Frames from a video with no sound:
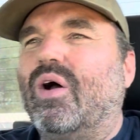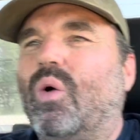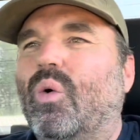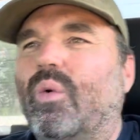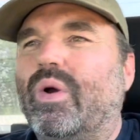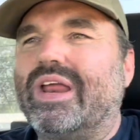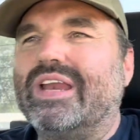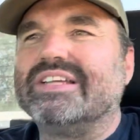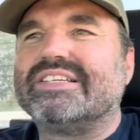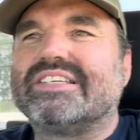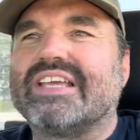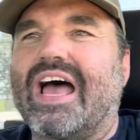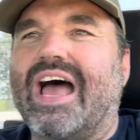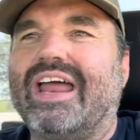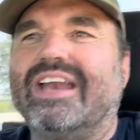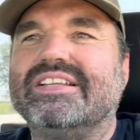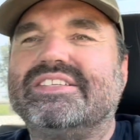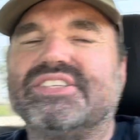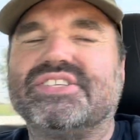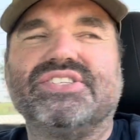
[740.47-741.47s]
we
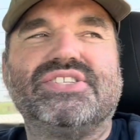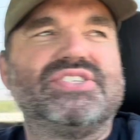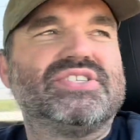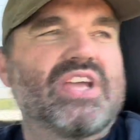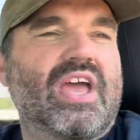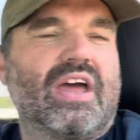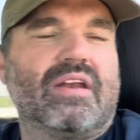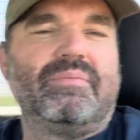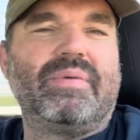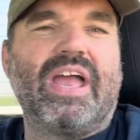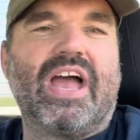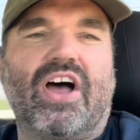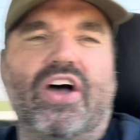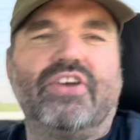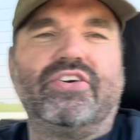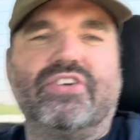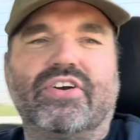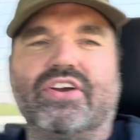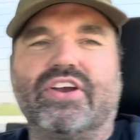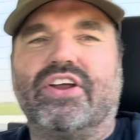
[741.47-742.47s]
decided, since it's going to be
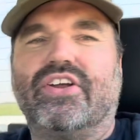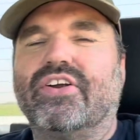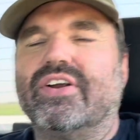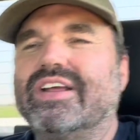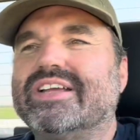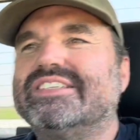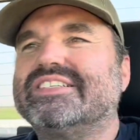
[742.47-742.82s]
100 degrees